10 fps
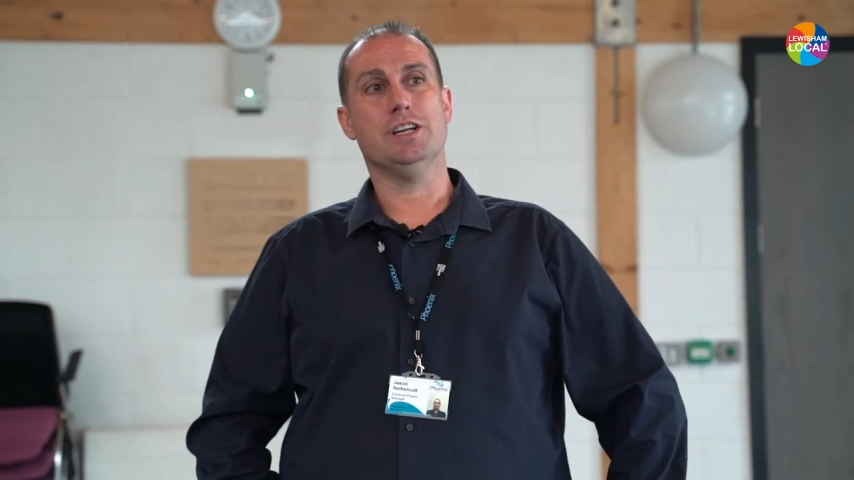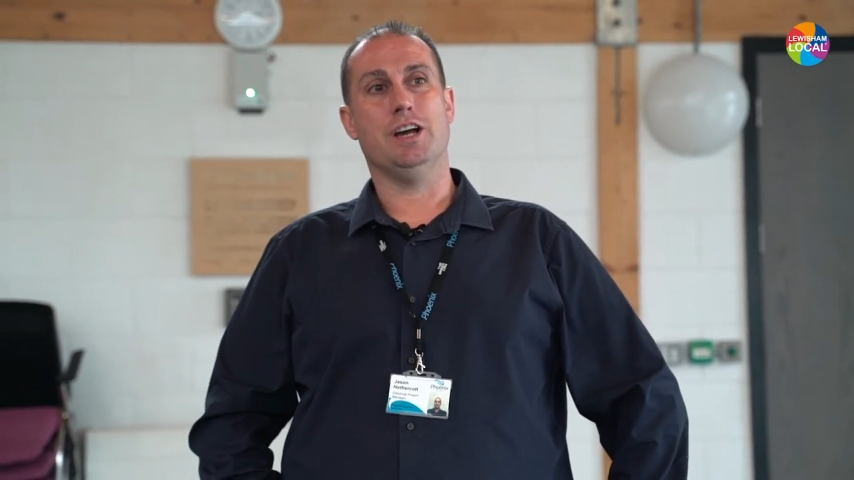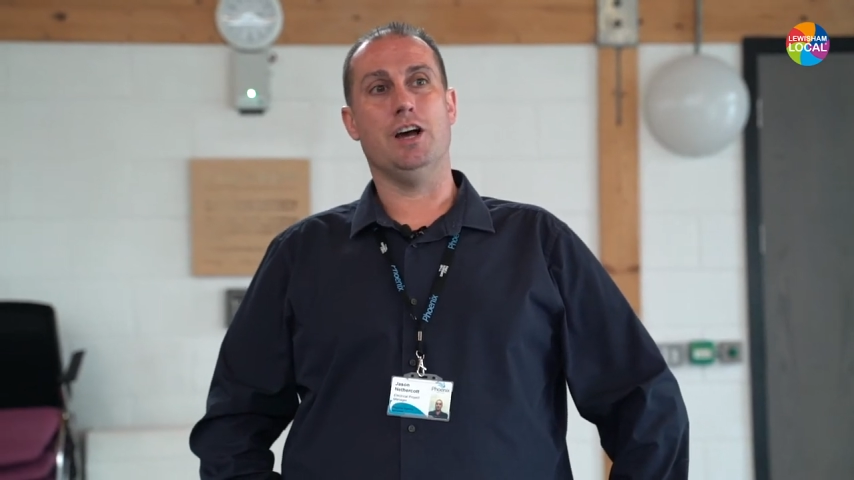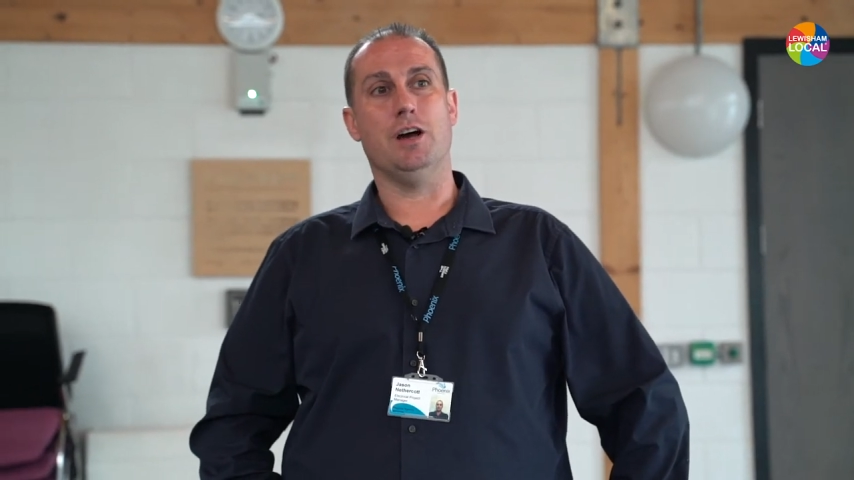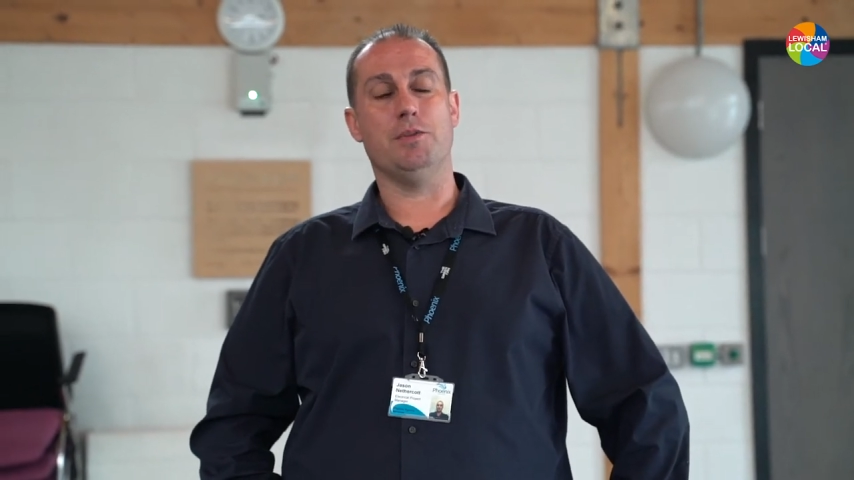
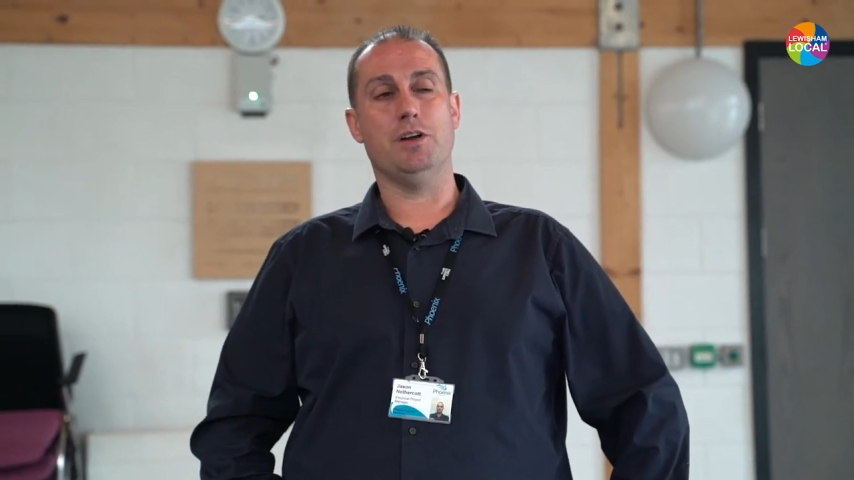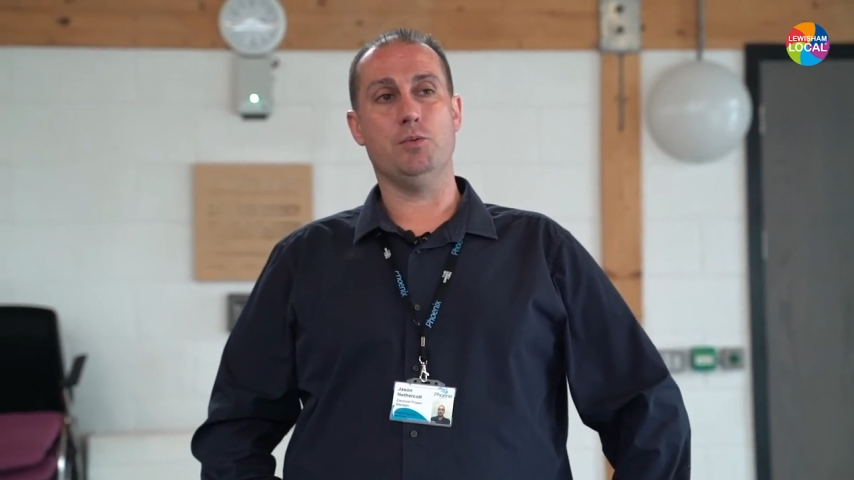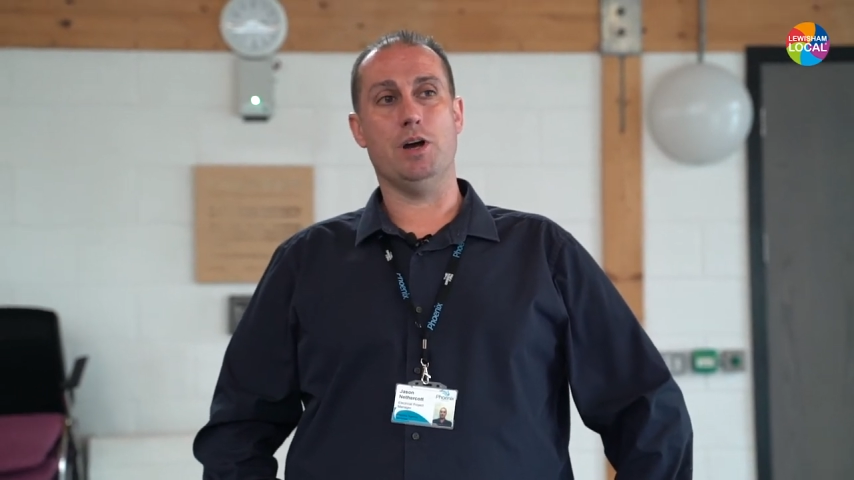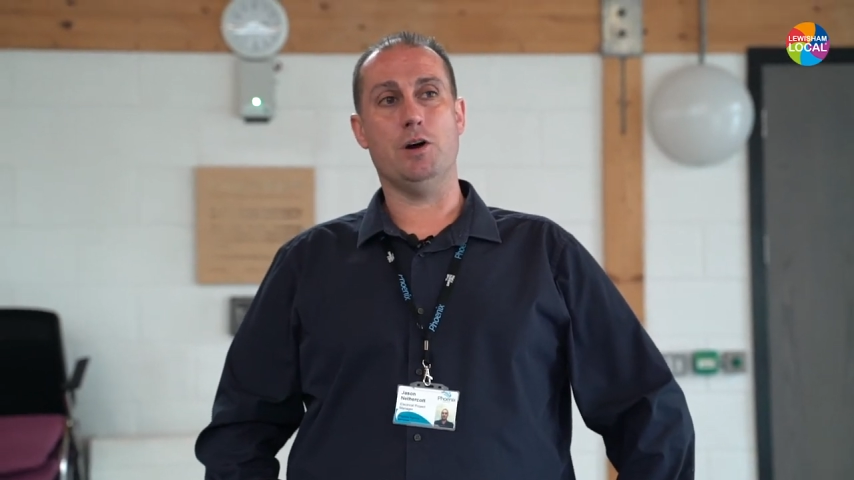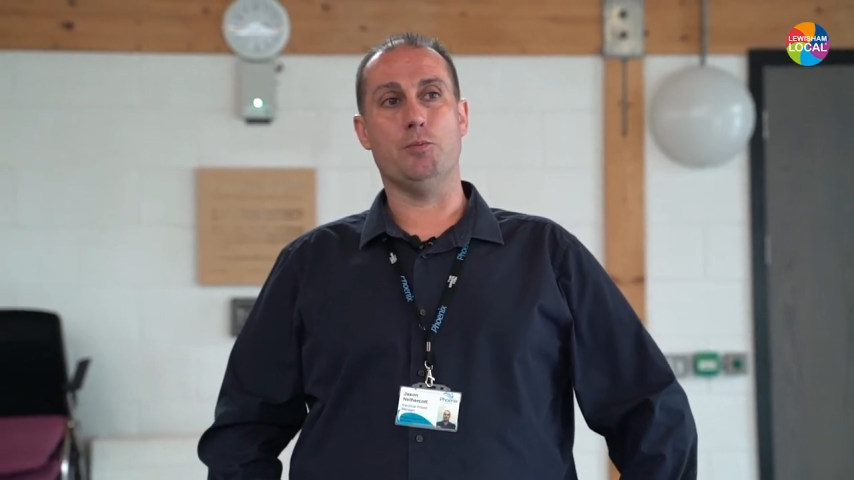um, who
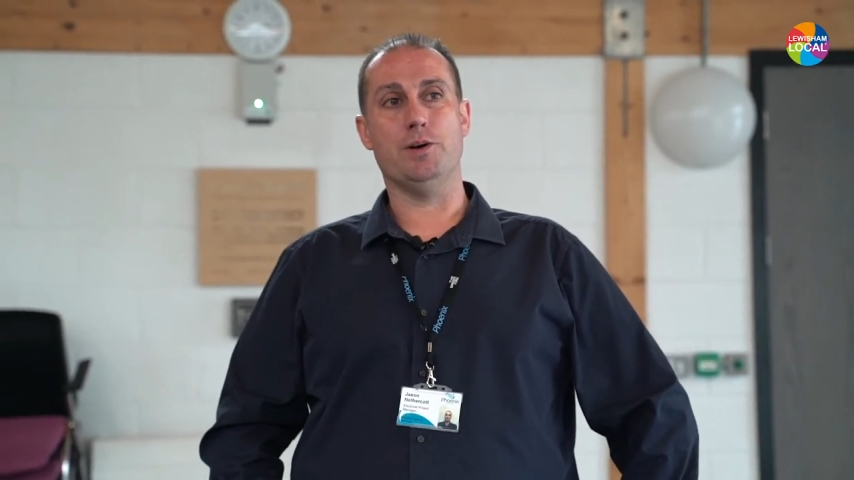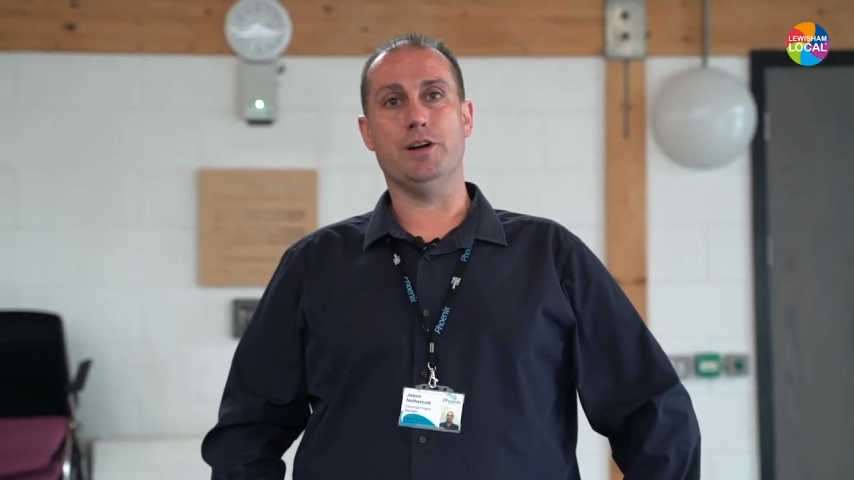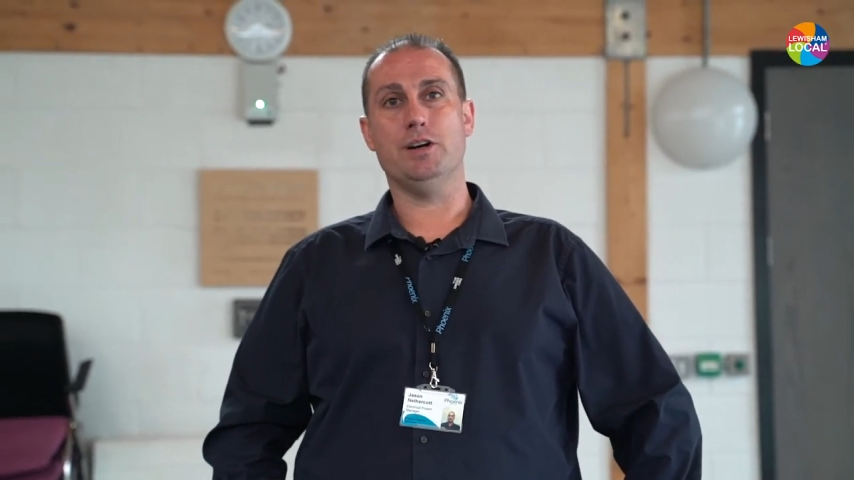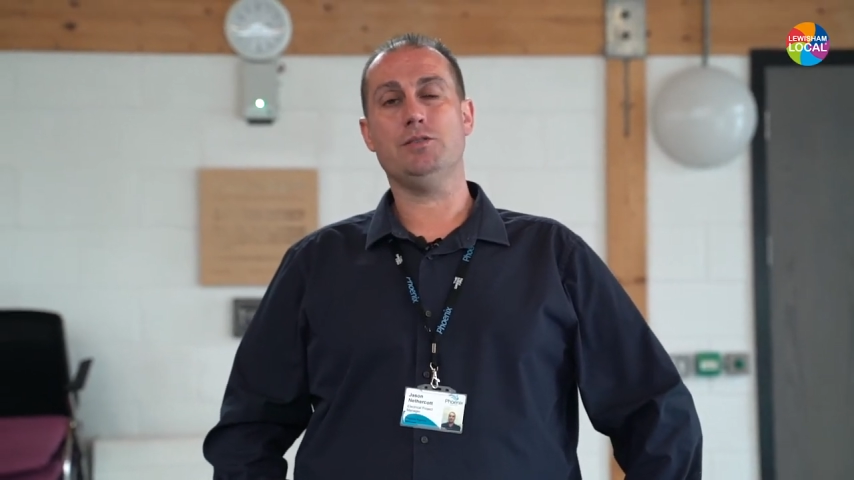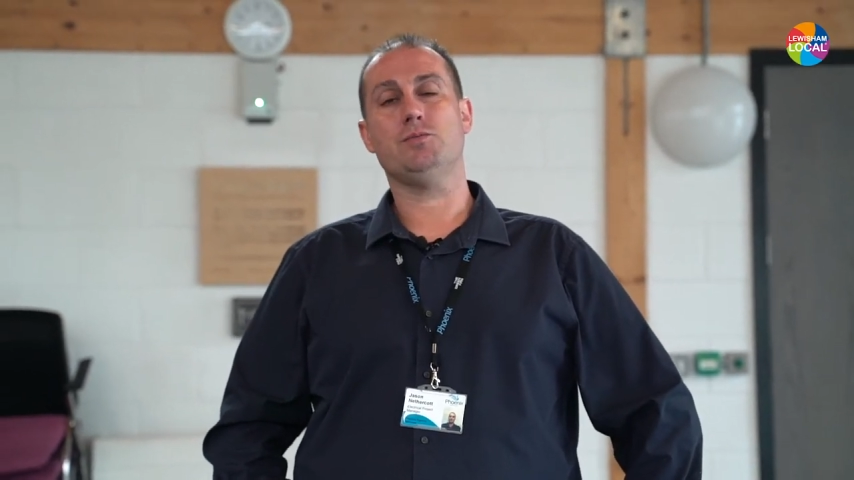are helping her,